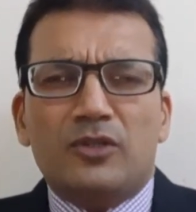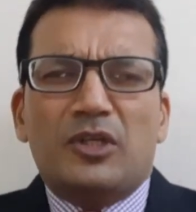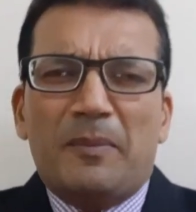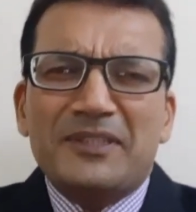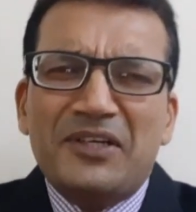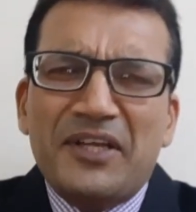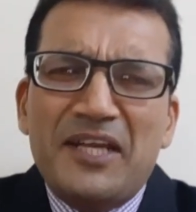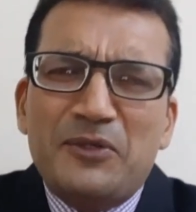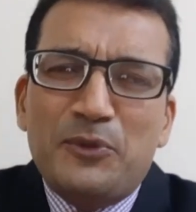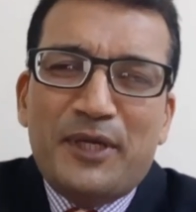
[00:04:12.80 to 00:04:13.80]
The mother
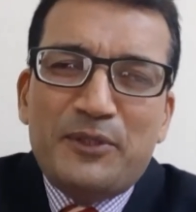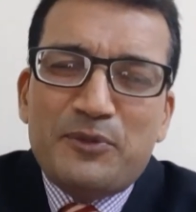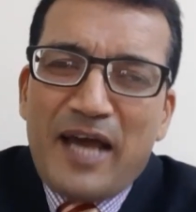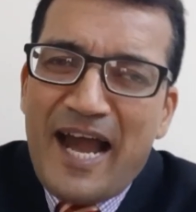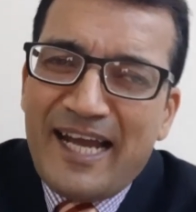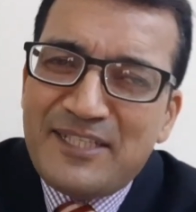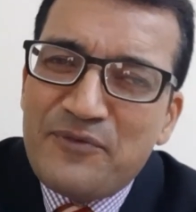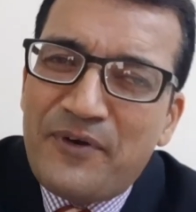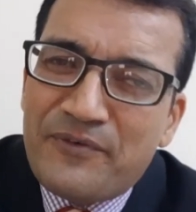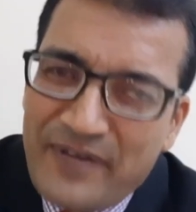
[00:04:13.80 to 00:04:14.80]
again looks into the eyes
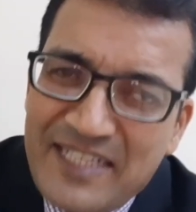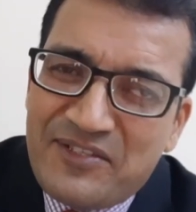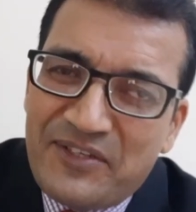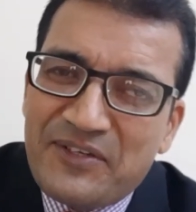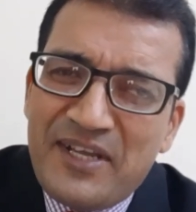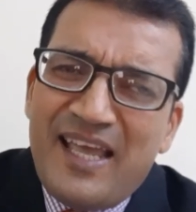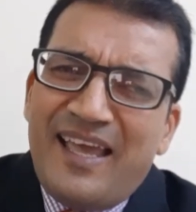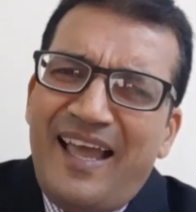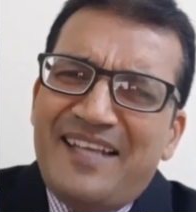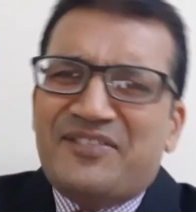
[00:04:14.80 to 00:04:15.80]
of a wrestler
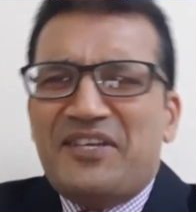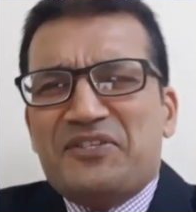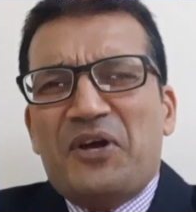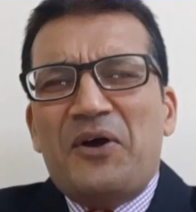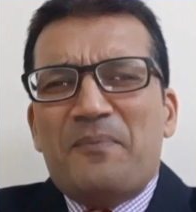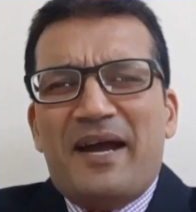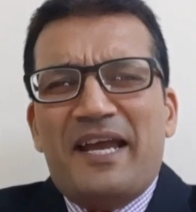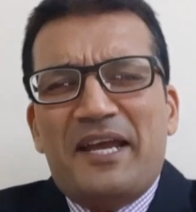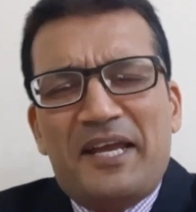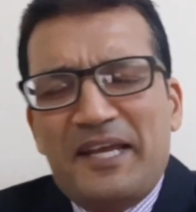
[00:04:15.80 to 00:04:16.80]
and says, "Oh
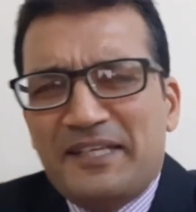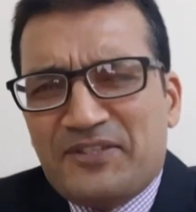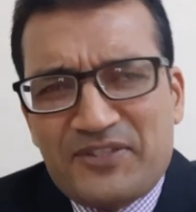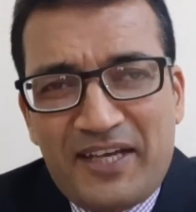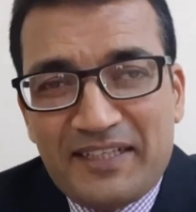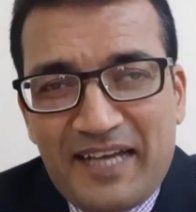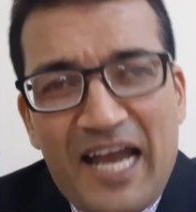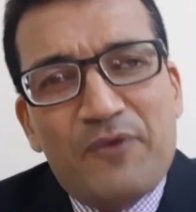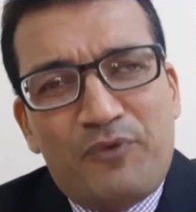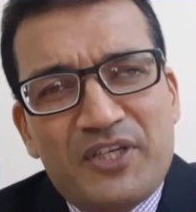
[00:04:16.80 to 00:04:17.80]
my son,
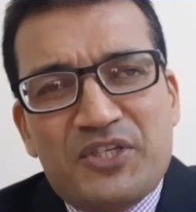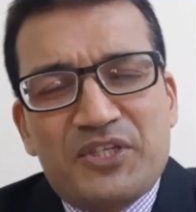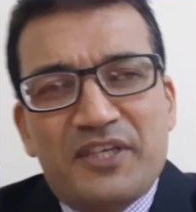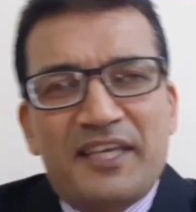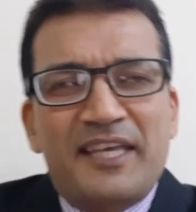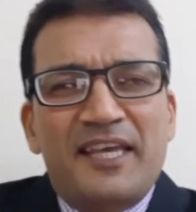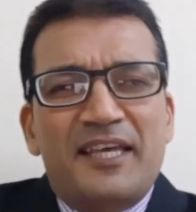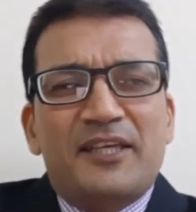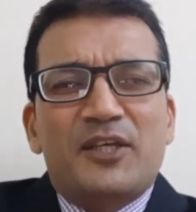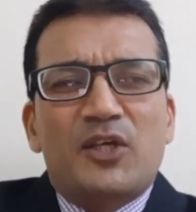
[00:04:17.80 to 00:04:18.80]
I wish
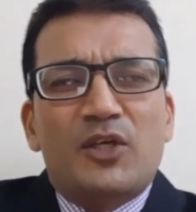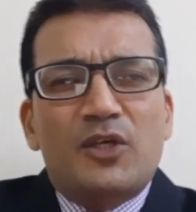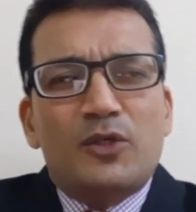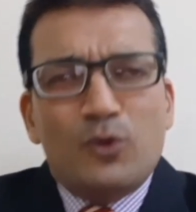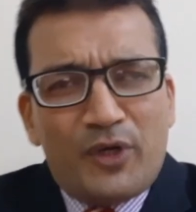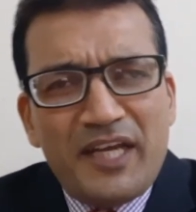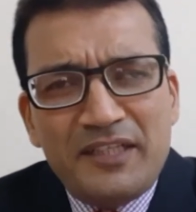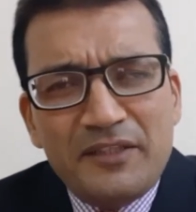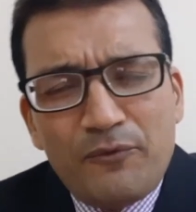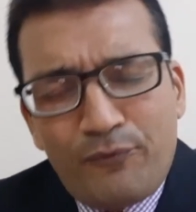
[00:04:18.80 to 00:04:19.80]
you
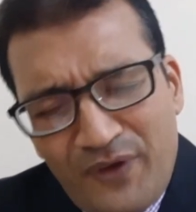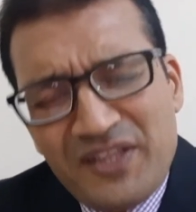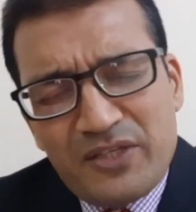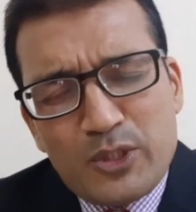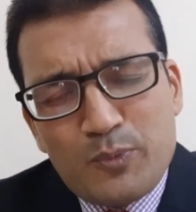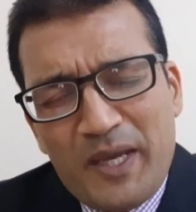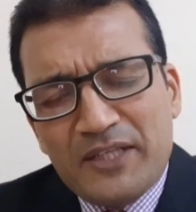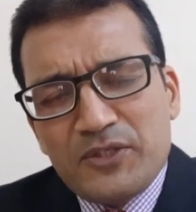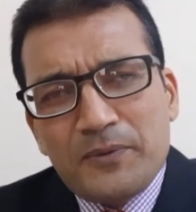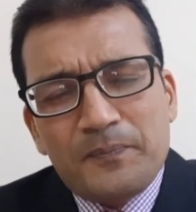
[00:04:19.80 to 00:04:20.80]
can win this
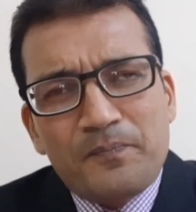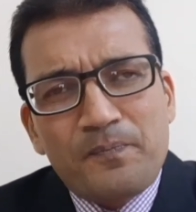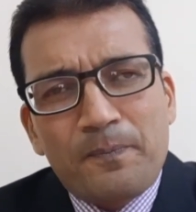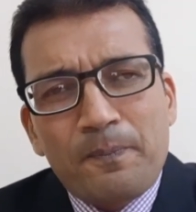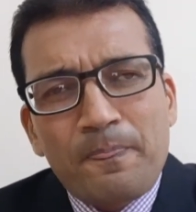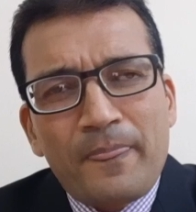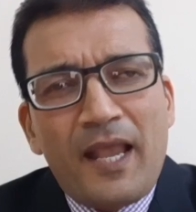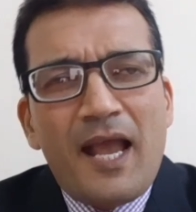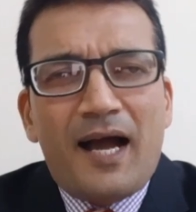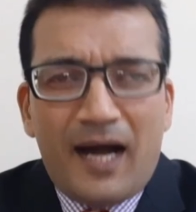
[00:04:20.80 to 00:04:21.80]
match.
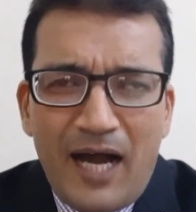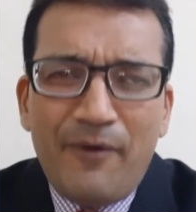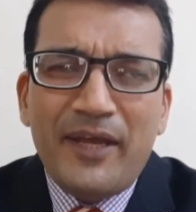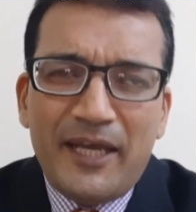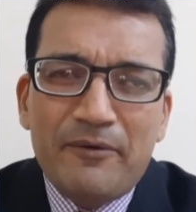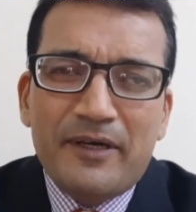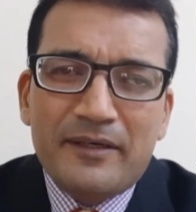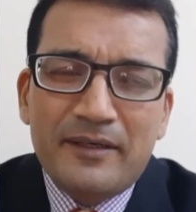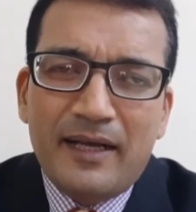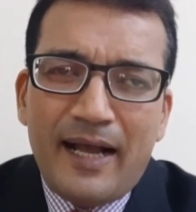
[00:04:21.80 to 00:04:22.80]

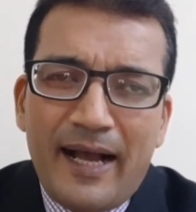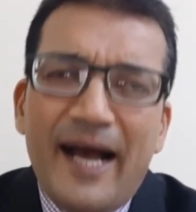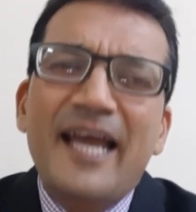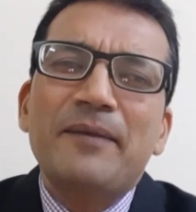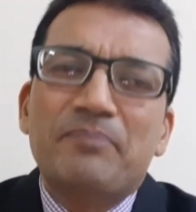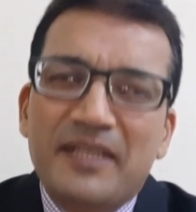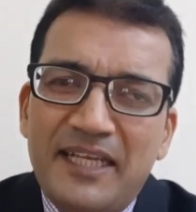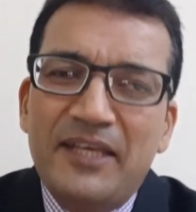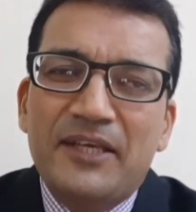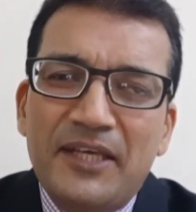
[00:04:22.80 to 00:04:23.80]
However, I
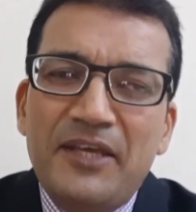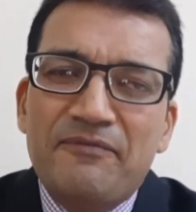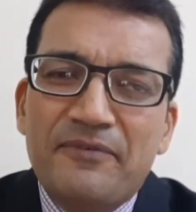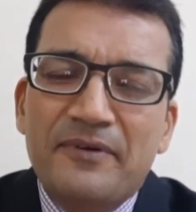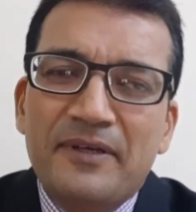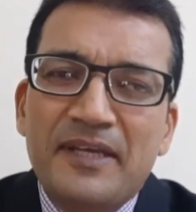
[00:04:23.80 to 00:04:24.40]
believe